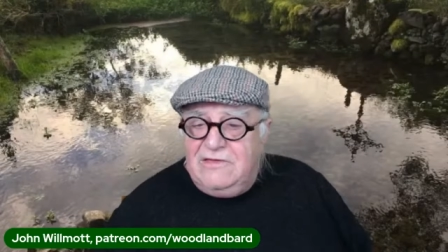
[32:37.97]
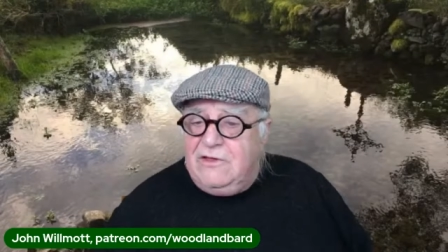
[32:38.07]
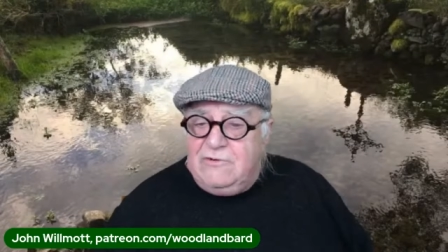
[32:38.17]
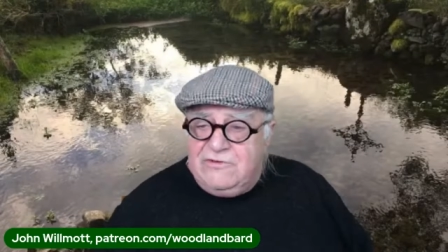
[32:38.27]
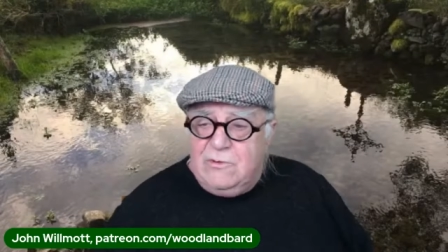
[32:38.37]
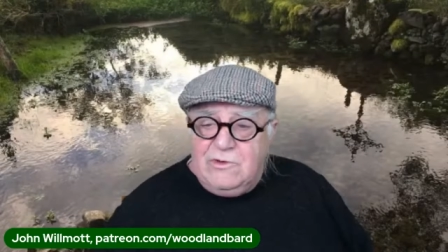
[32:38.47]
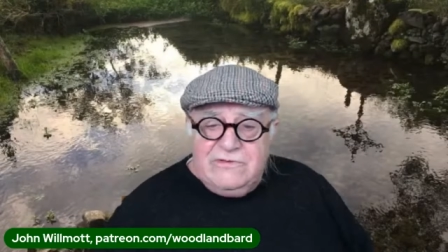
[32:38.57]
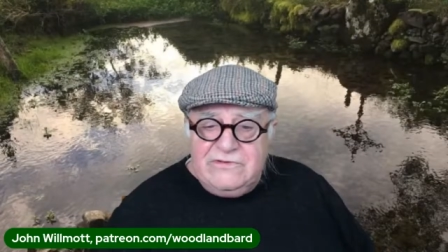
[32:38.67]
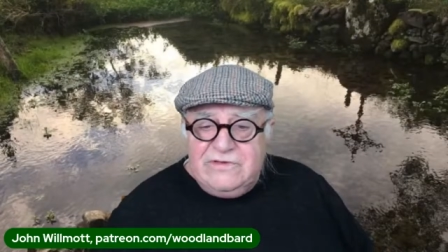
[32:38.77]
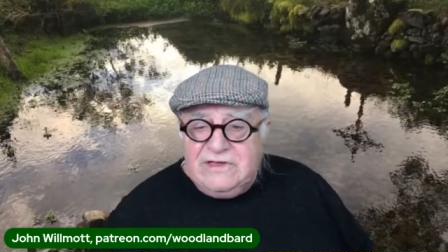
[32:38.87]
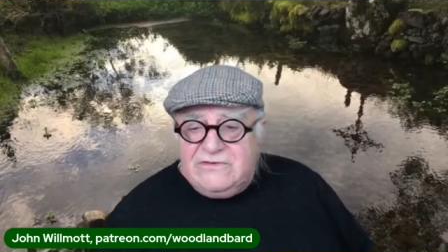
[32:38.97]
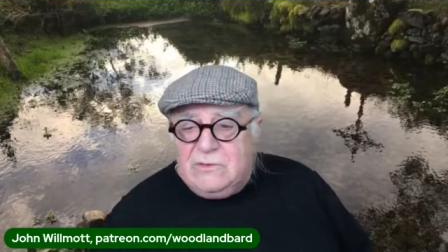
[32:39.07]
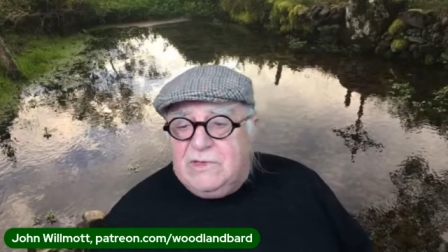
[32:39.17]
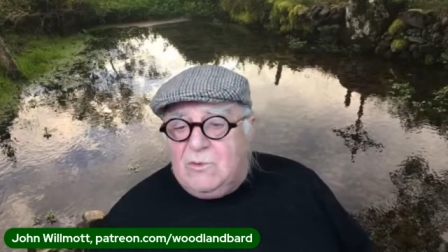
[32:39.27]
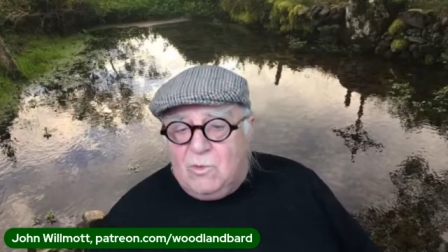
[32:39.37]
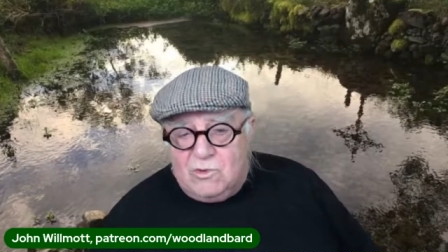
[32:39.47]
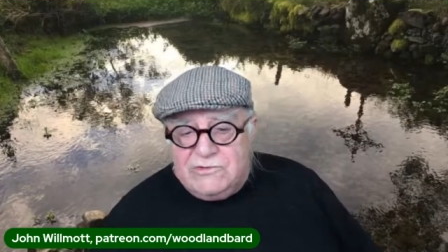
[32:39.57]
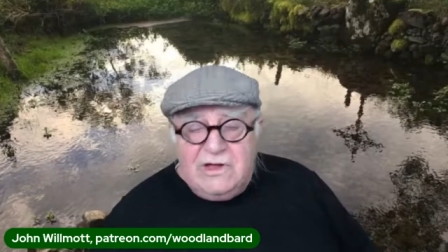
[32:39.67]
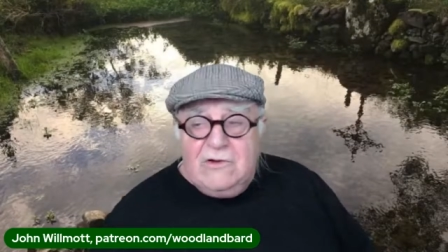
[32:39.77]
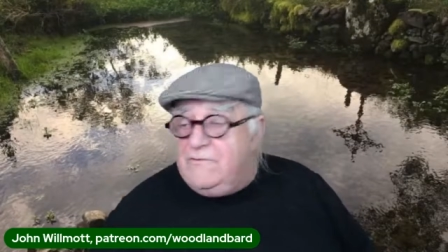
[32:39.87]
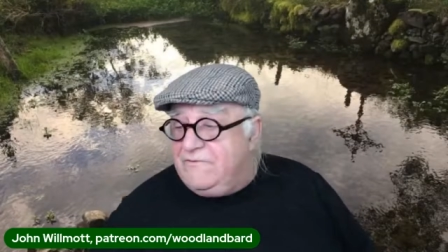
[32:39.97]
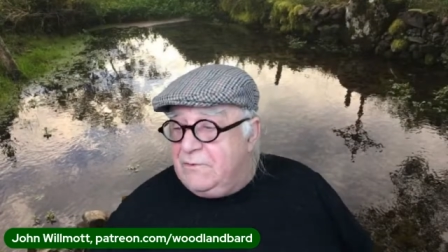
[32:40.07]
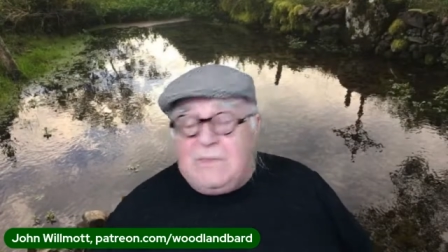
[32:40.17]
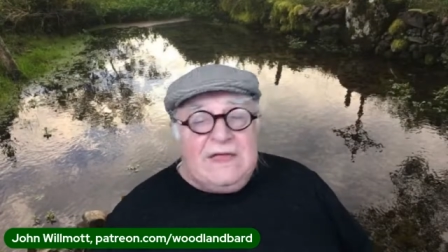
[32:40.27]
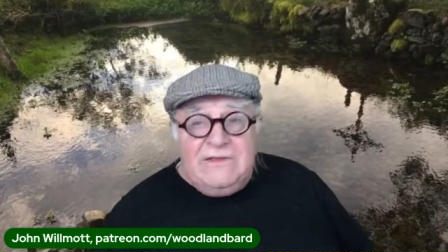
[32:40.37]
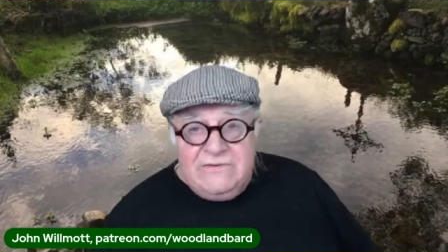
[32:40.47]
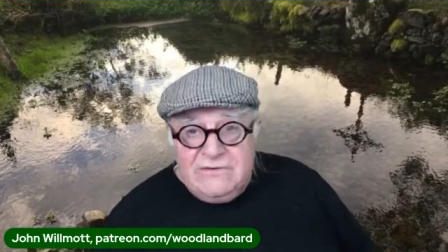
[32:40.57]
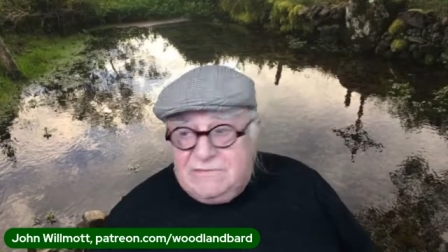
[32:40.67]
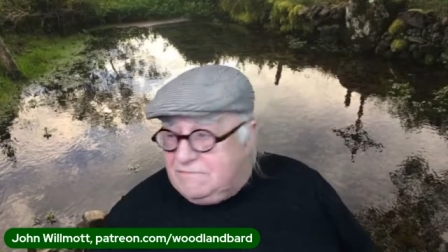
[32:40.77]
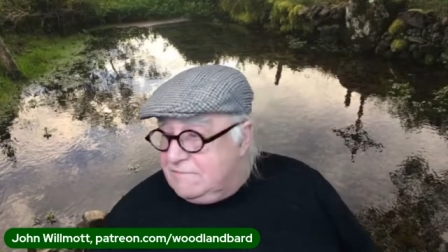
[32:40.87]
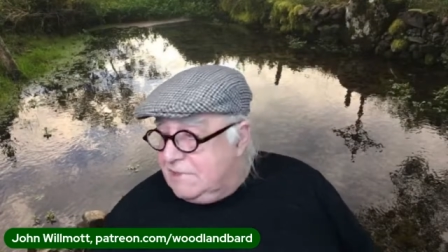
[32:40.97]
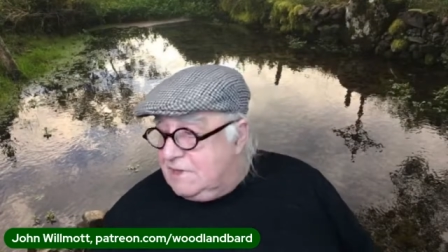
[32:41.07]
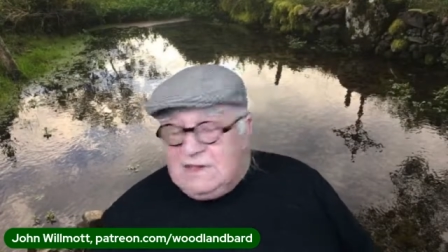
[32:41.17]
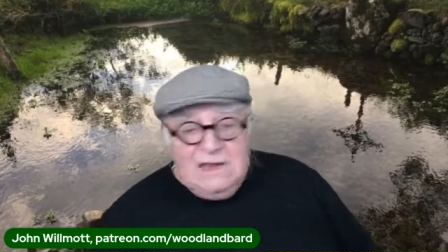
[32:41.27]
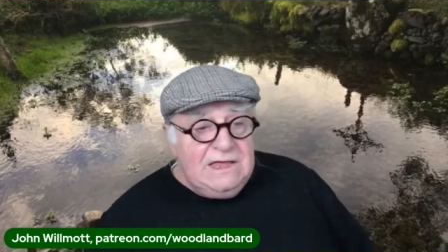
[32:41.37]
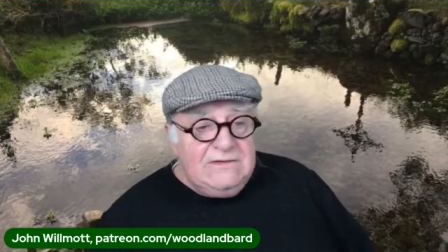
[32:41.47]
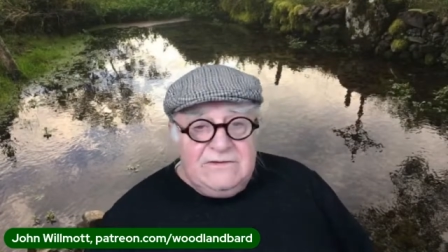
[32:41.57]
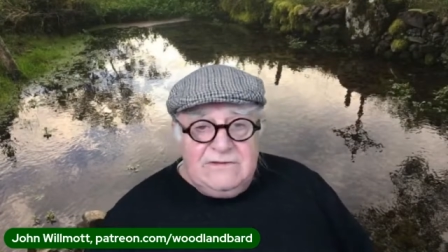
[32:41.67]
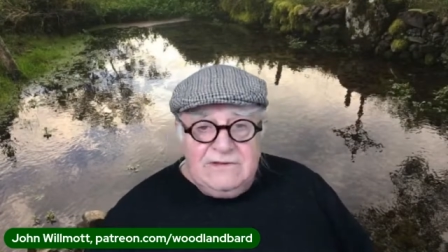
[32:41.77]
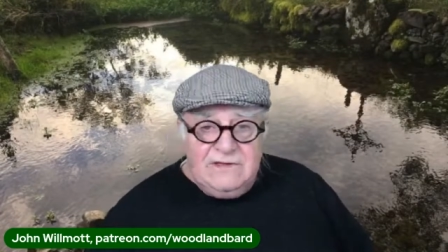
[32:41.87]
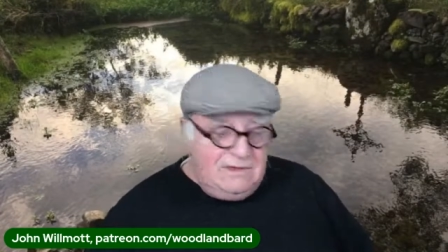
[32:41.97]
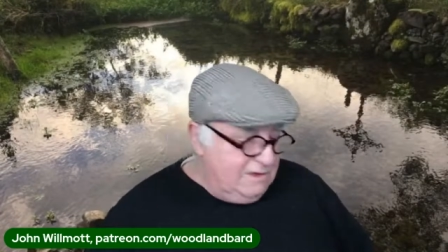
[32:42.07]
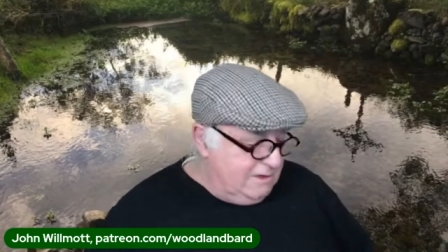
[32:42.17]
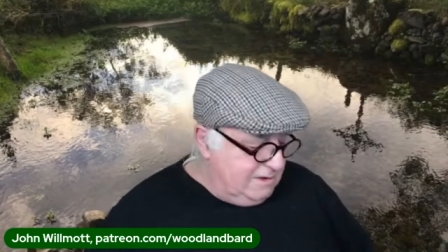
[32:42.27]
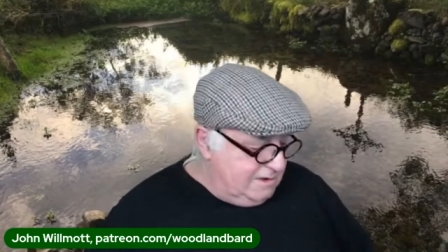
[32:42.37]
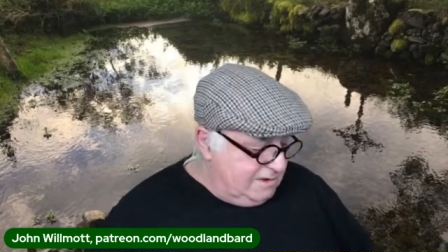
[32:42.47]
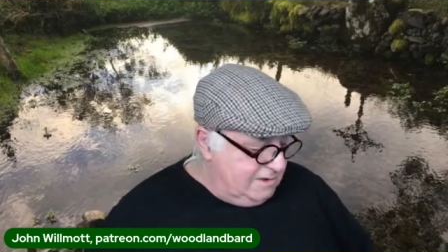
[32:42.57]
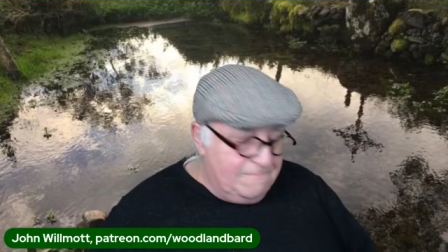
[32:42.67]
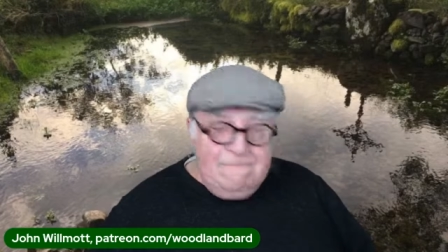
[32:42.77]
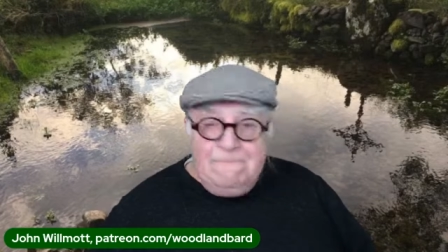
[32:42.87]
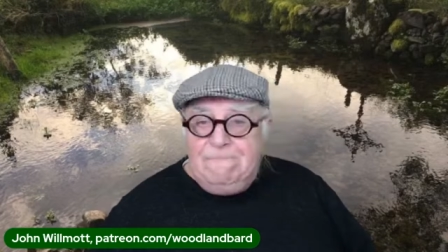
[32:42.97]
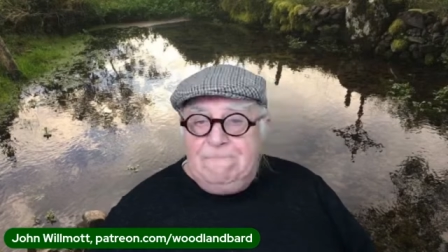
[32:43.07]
They also want to take some of that water home for medicine, at least, and, um,